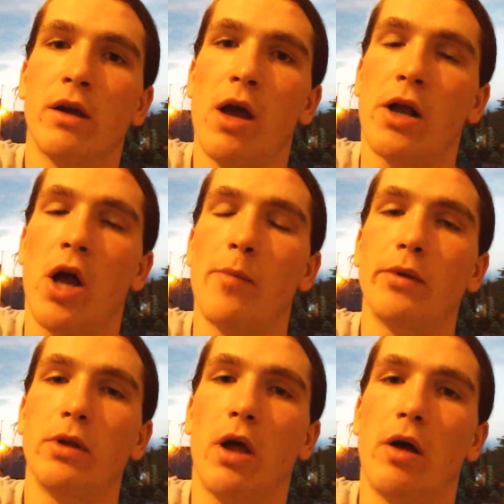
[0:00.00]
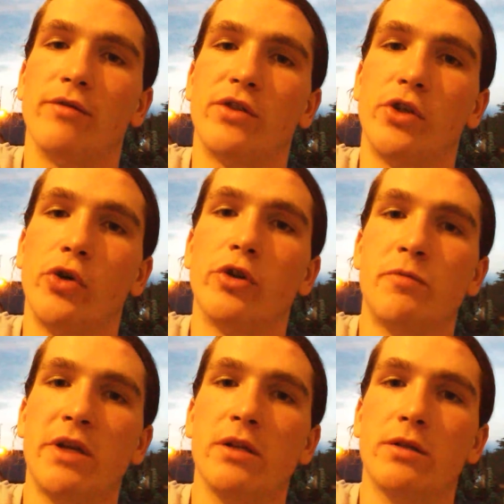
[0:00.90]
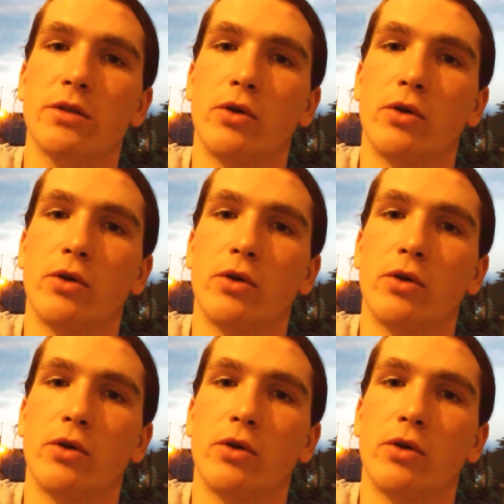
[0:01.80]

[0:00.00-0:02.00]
a couple of huge meals,